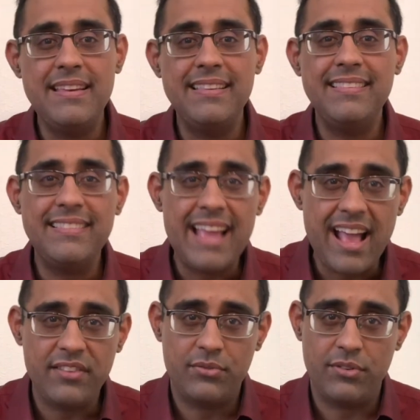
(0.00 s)

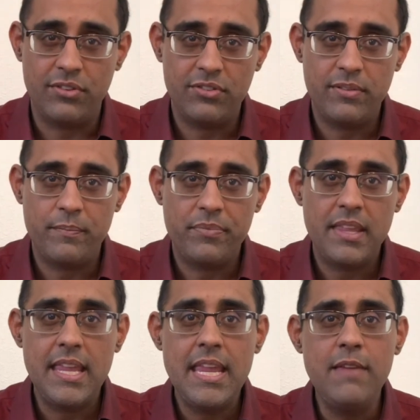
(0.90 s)
disastrous,
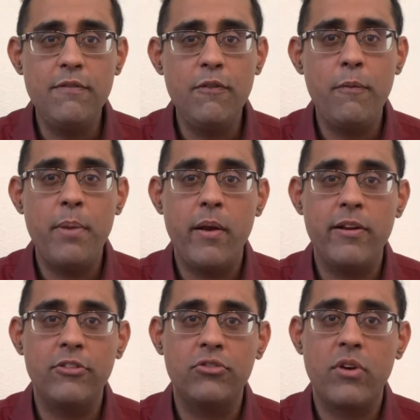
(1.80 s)
even for
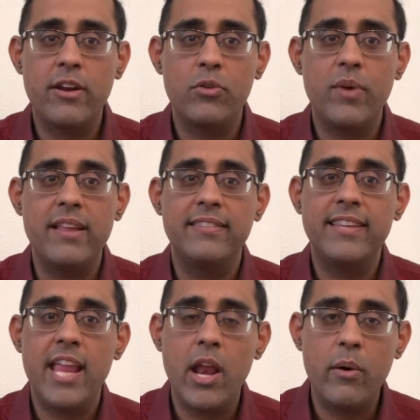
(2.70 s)
parents trying to raise
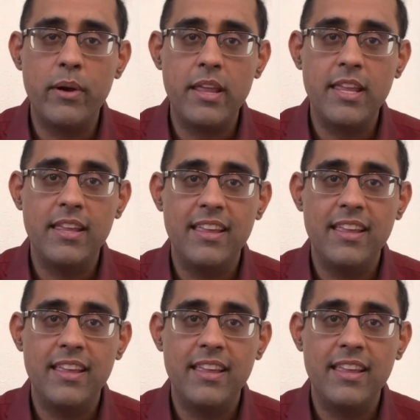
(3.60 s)
caring,